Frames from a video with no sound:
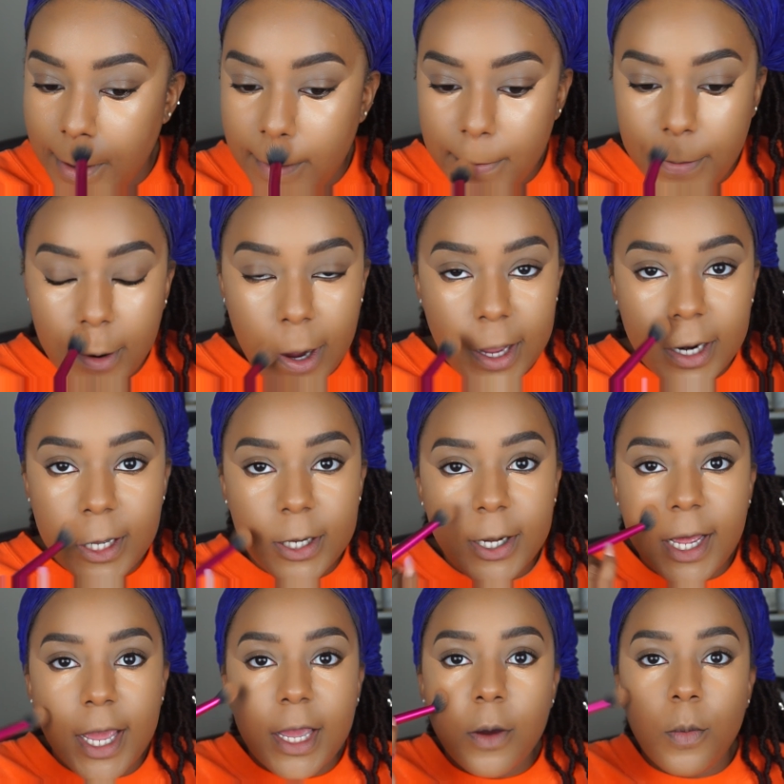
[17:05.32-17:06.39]
up product,
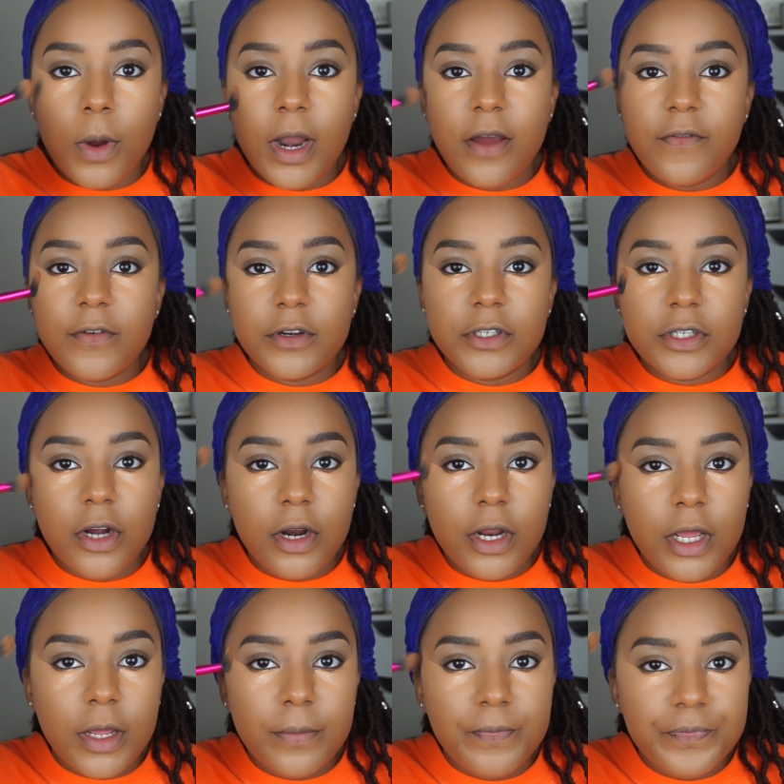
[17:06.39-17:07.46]
like when I first
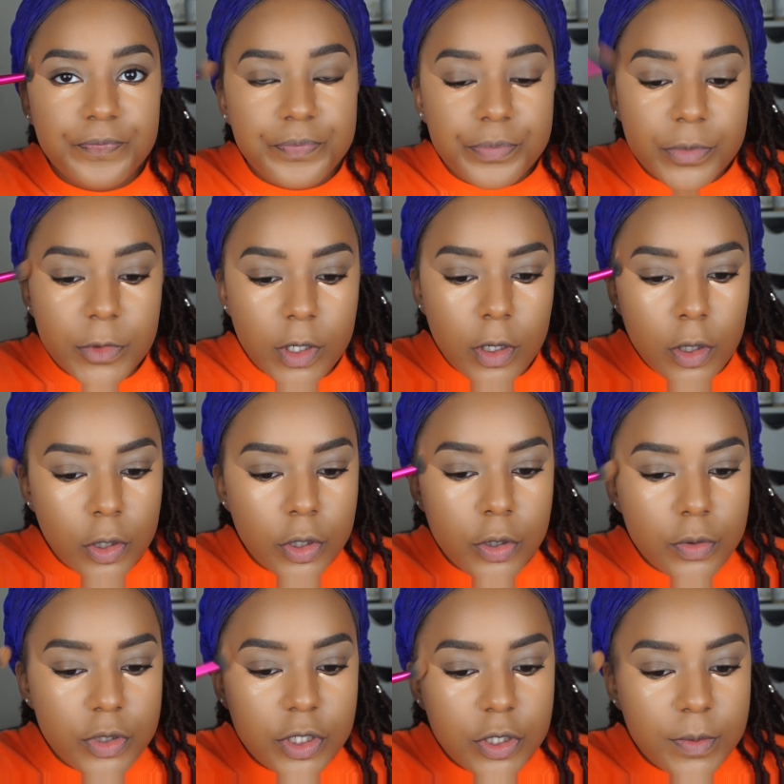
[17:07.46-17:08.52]
started
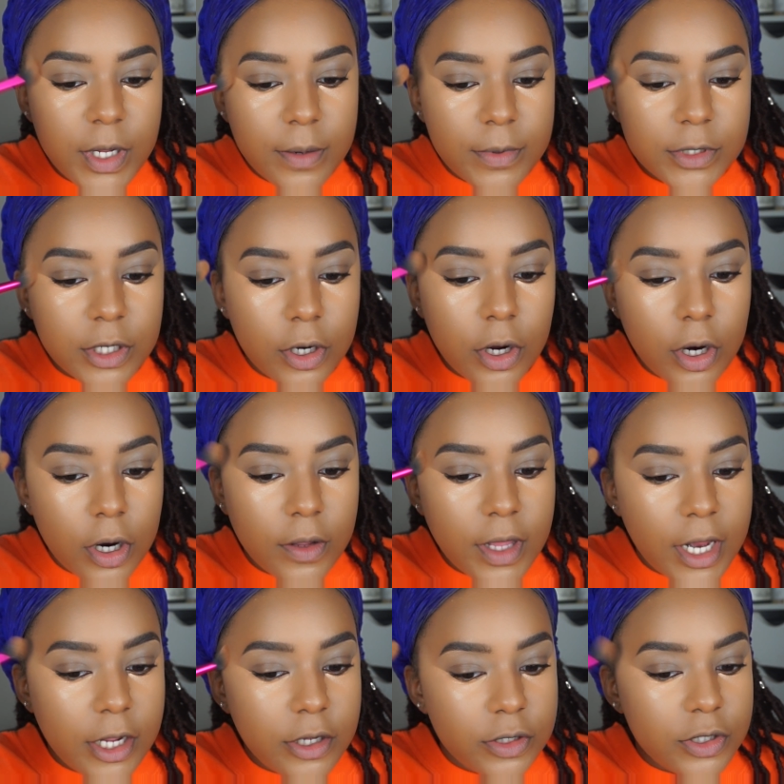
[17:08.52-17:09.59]
YouTube, there was a girl
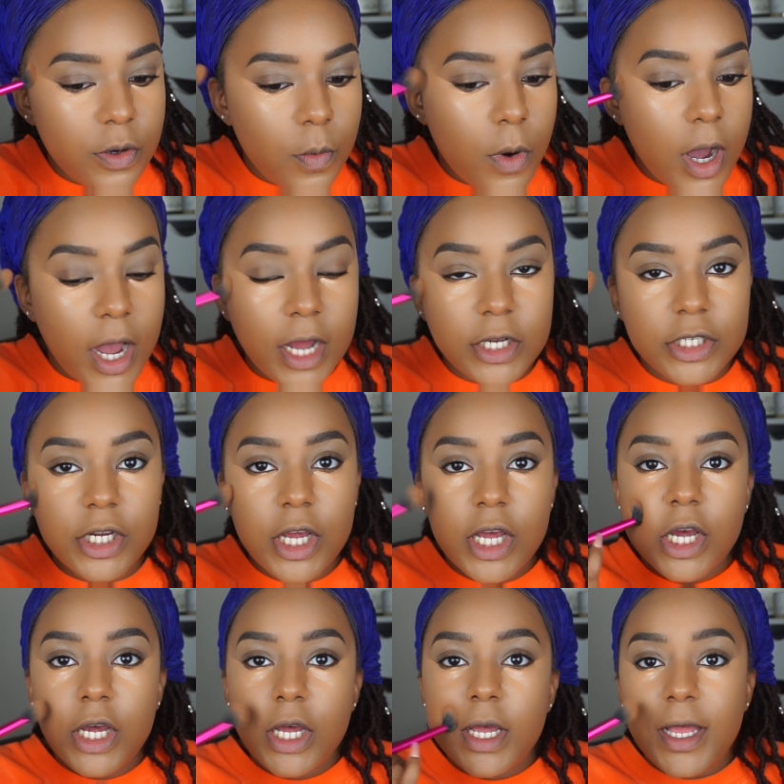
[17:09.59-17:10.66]
that I used to watch
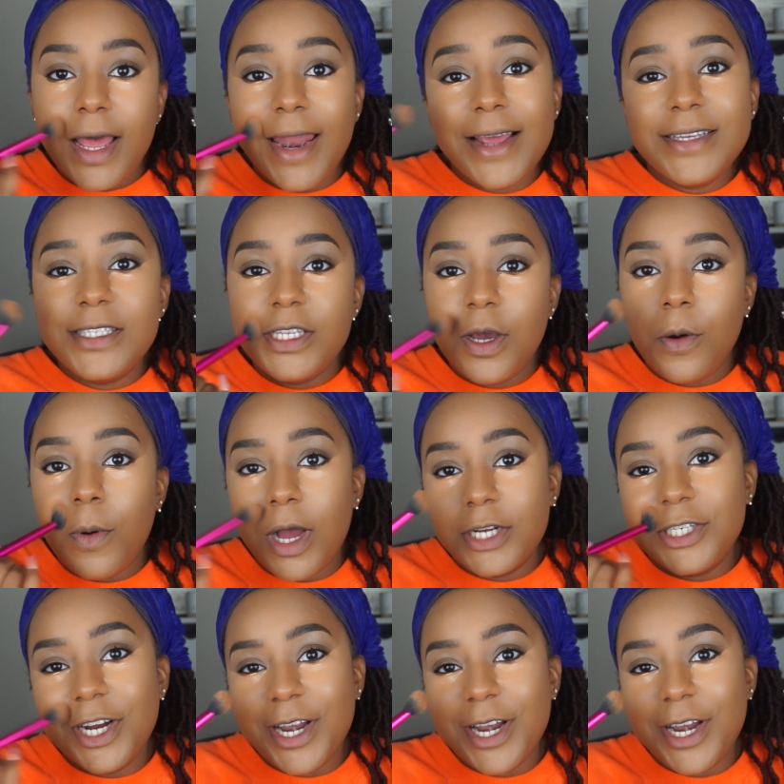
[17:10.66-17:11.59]
and I still watch.